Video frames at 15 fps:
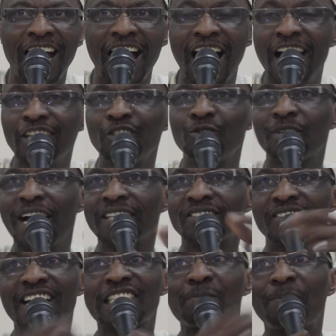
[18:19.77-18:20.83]
And you can
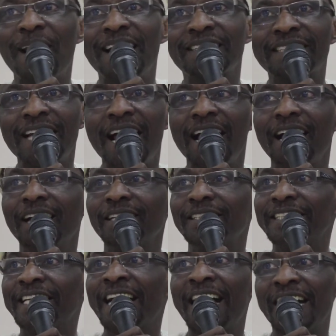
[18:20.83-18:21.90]
transplant
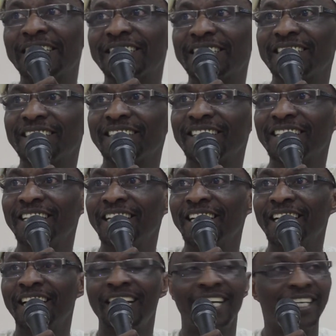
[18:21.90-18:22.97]
the heart.
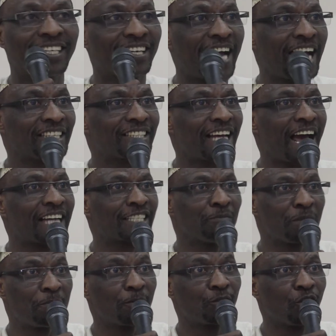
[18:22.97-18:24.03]
Right? I think
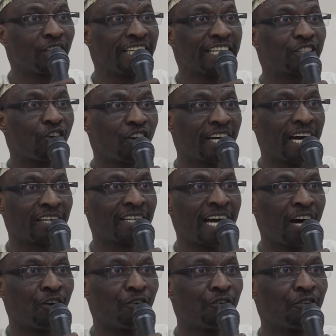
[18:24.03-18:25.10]
people donate organ
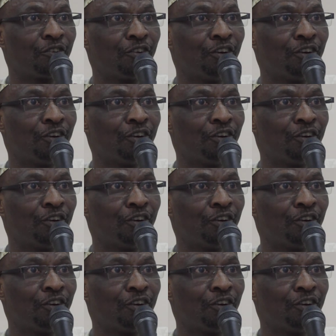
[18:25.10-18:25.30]
now.